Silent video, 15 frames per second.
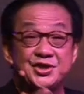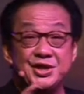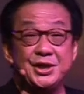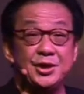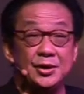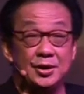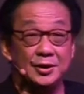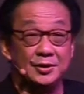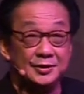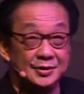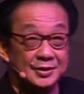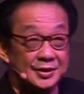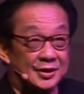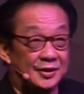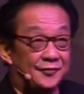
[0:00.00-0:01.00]

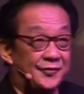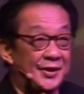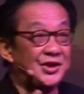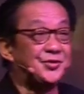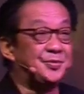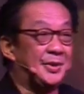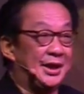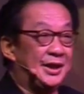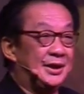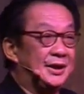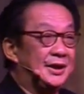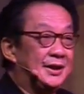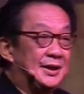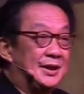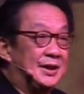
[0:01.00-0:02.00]
Rossignol, a French
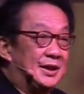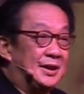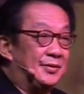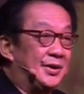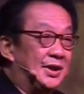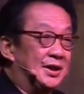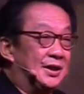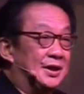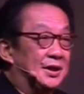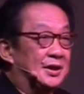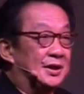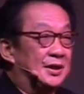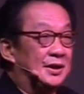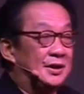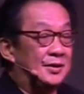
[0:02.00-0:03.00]
brand with
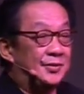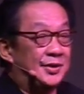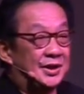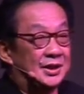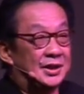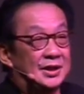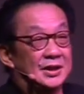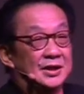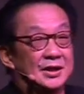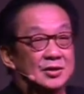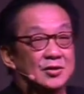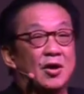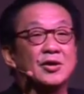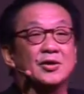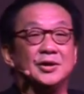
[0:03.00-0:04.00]
a, with
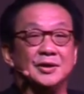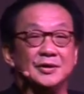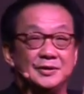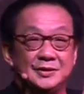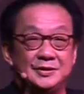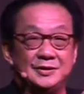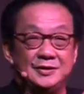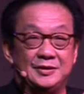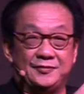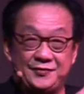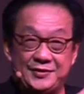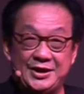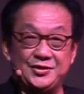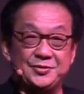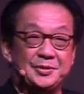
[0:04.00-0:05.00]
a cockerel,
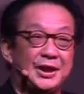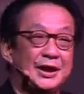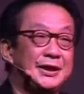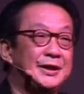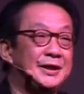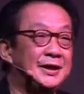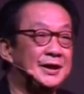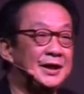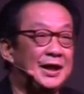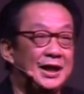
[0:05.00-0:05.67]
French brand.